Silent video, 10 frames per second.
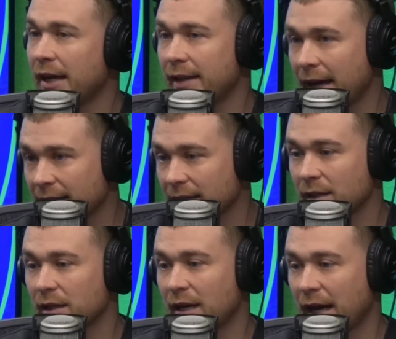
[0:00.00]
And that
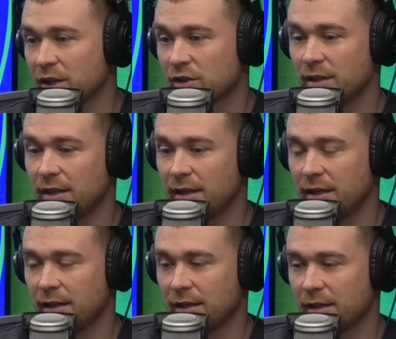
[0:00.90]

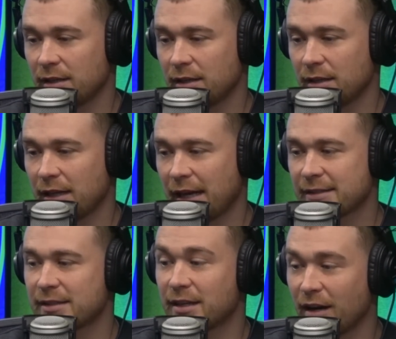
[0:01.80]
actually
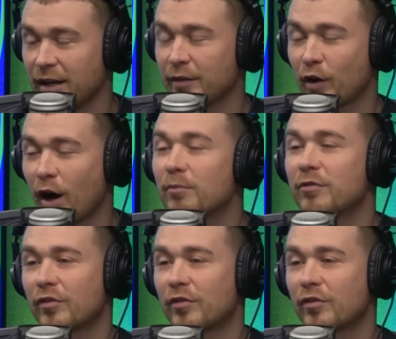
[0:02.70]
has to kind of come